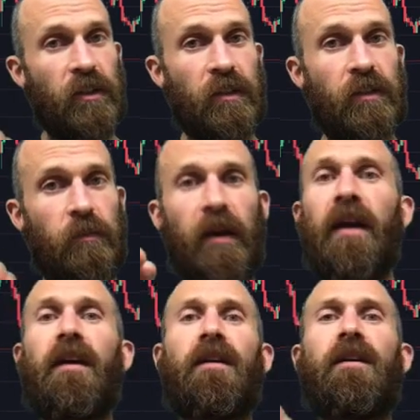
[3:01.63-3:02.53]
in
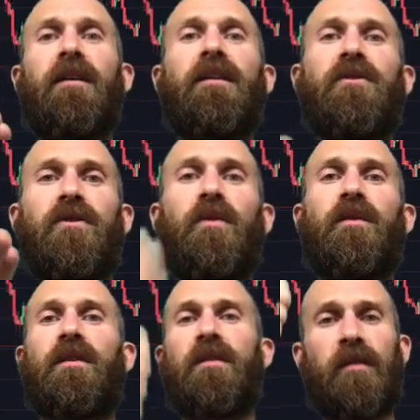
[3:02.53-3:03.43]
demand is going
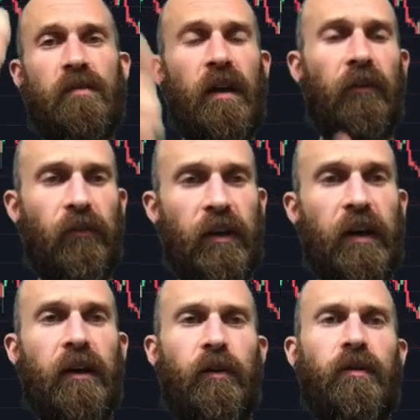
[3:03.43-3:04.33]
to definitely
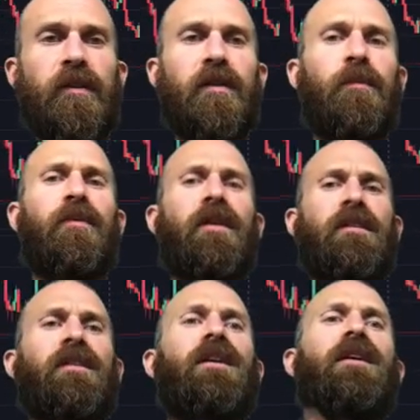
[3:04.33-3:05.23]
increase the
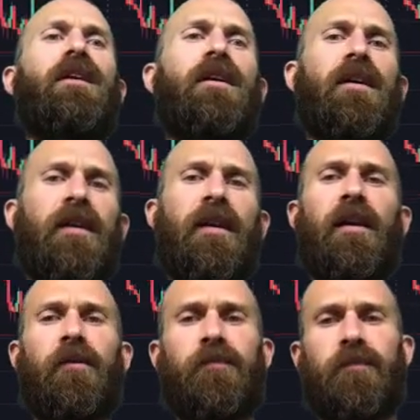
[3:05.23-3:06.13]
price.
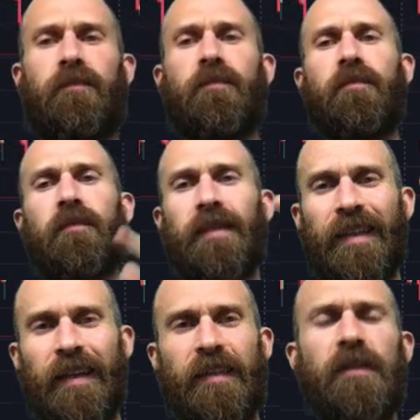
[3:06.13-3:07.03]
Now,
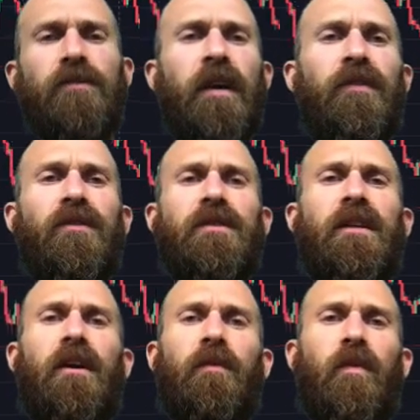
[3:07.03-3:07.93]
this graph looks
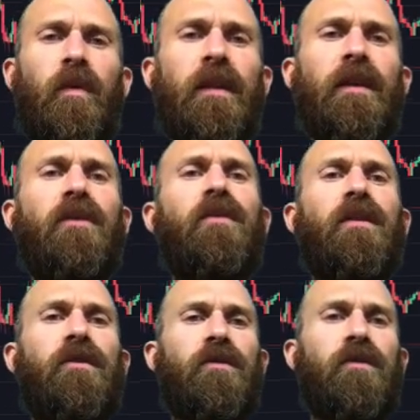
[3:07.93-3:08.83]
terrible. One thing you
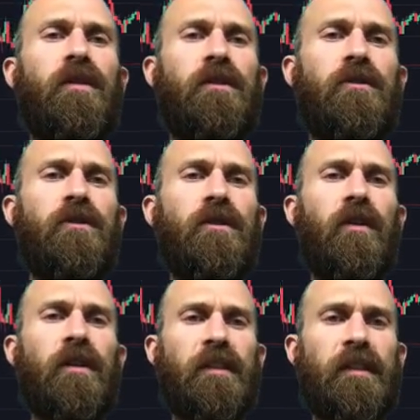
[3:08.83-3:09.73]
can do is you just go
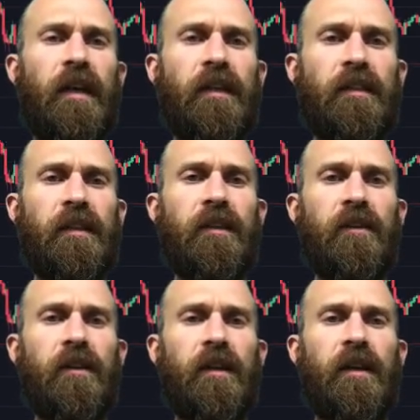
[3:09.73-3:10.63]
to settings
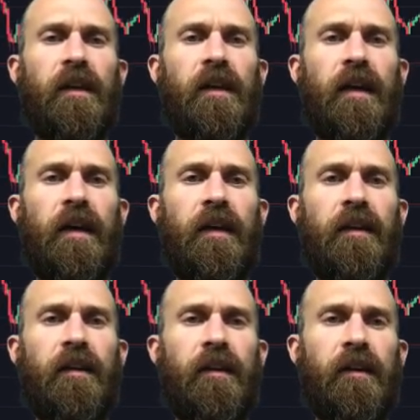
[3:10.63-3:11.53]
here
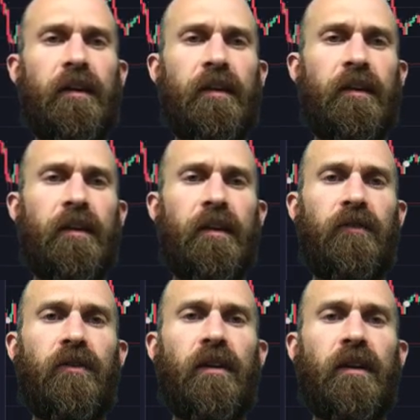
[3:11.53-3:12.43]
and uh,
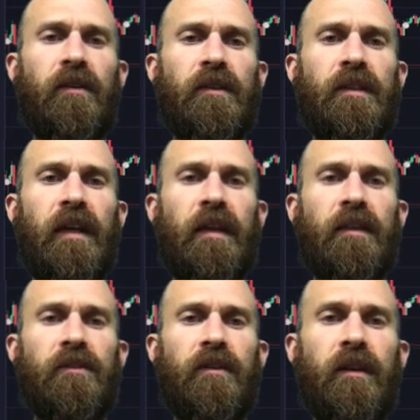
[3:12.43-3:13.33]
if you click on
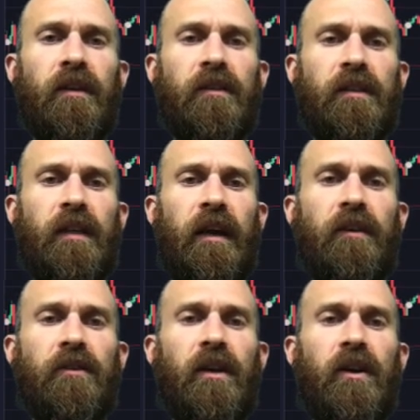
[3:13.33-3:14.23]
settings, you click on
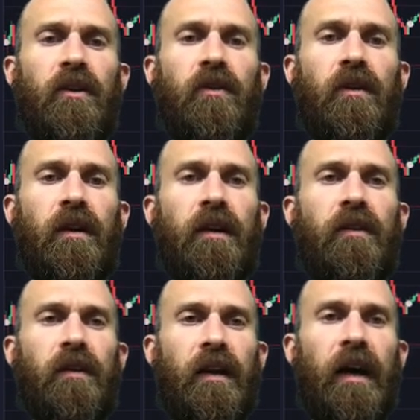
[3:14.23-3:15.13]
scales, you can click
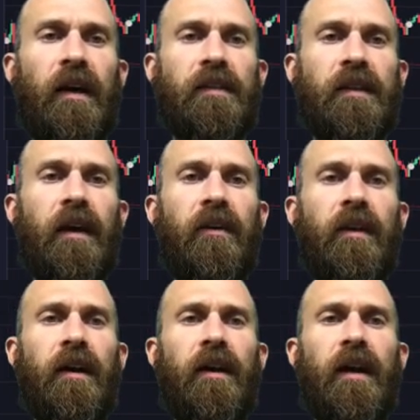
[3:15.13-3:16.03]
on log scale
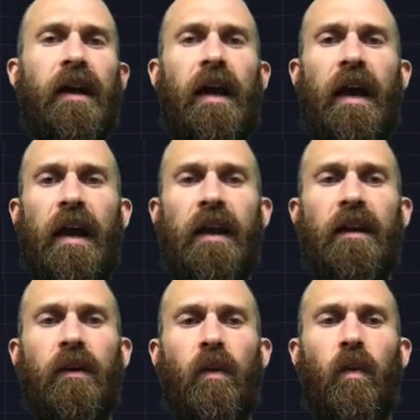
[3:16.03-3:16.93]
there.
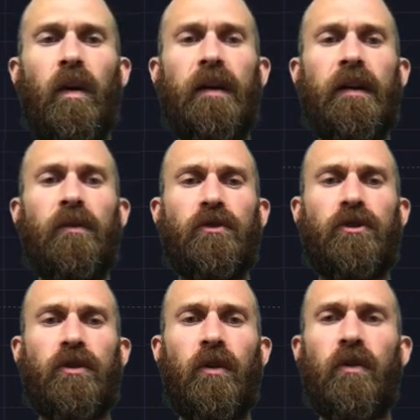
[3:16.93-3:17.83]
And what it'll
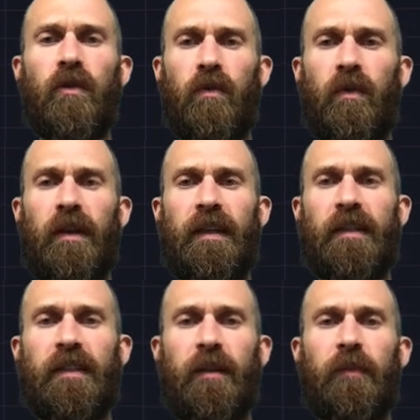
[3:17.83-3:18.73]
show you
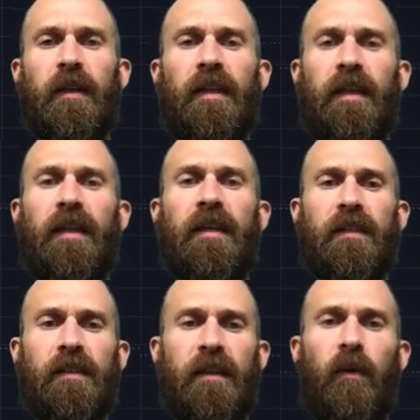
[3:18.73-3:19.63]
is something like
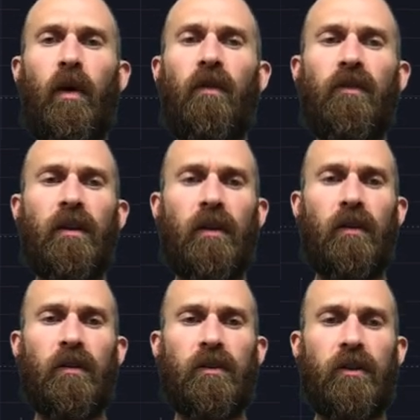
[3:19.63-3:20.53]
this. Now over the
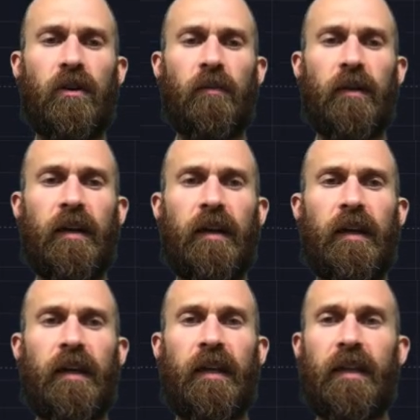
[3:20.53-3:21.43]
long term,
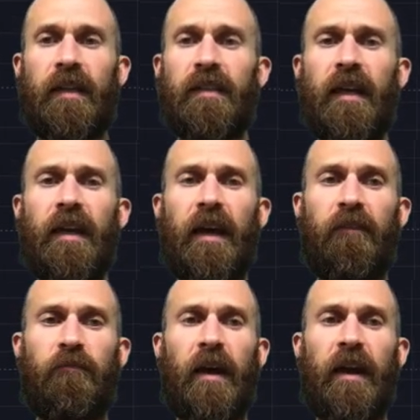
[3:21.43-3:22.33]
this ain't
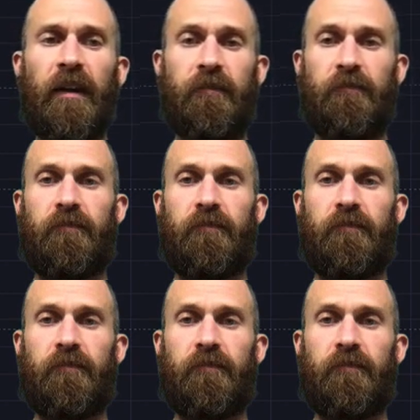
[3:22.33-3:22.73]
half bad,